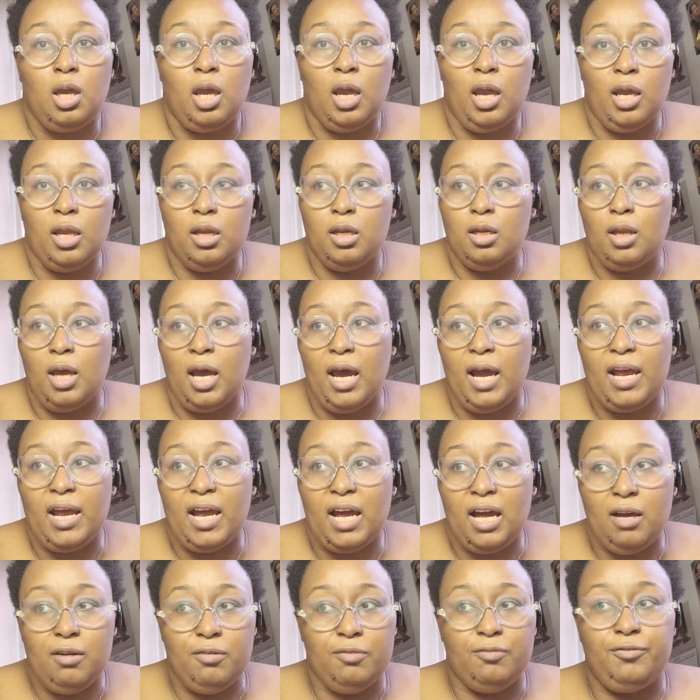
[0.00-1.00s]
And I
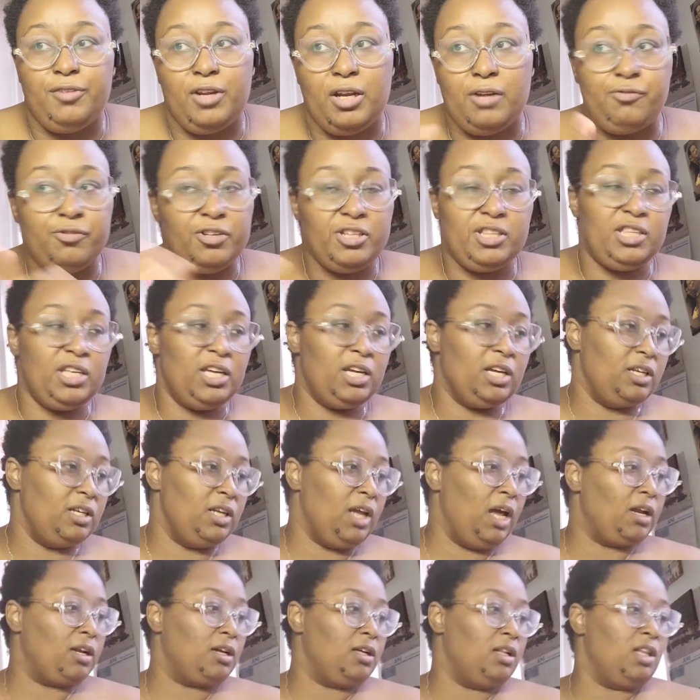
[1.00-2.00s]
have everything in
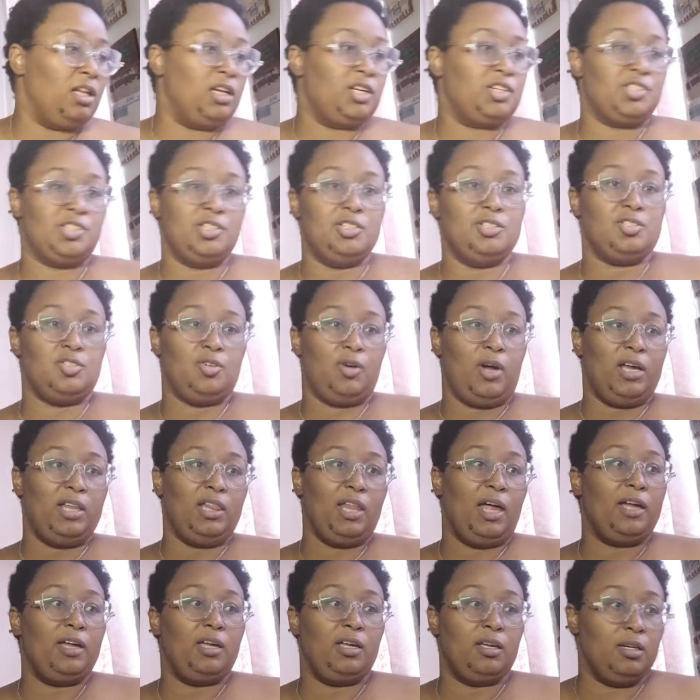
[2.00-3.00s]
that collection, so I
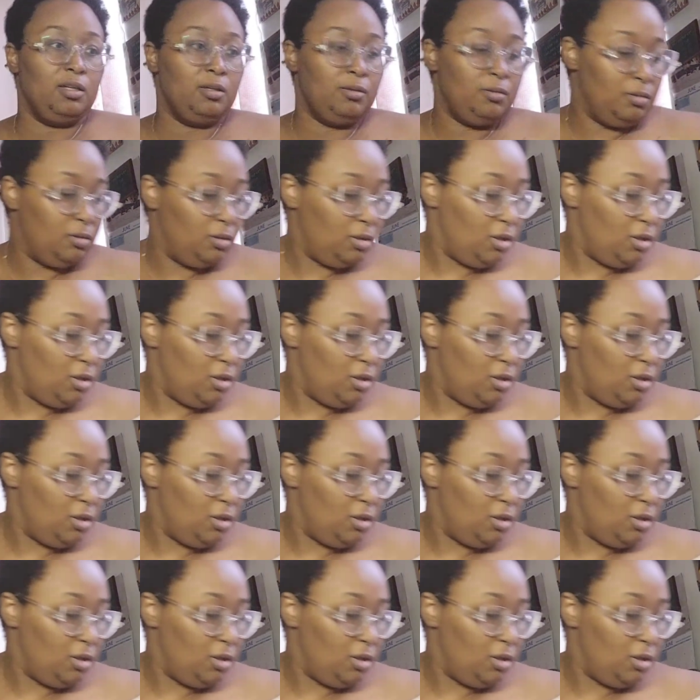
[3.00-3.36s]
like it.